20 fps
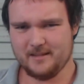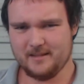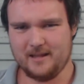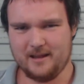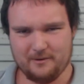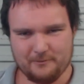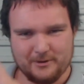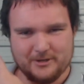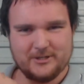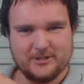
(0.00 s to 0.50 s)

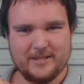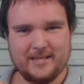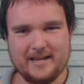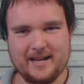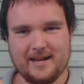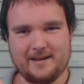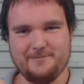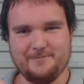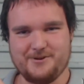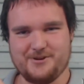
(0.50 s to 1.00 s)
Originally it
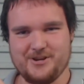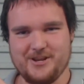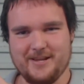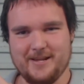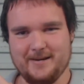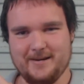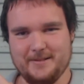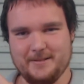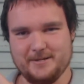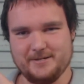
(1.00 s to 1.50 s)
had a machine
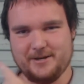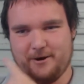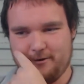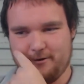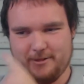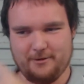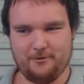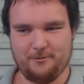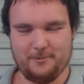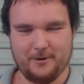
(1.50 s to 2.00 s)
gun in the
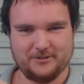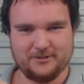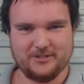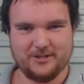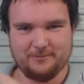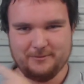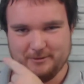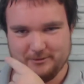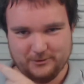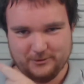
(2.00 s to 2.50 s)
turret. They replaced
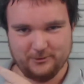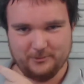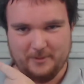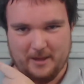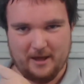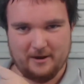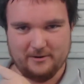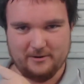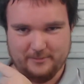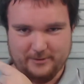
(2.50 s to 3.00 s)
that with a
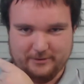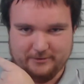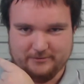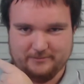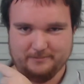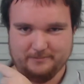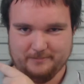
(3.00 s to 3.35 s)
2-pounder because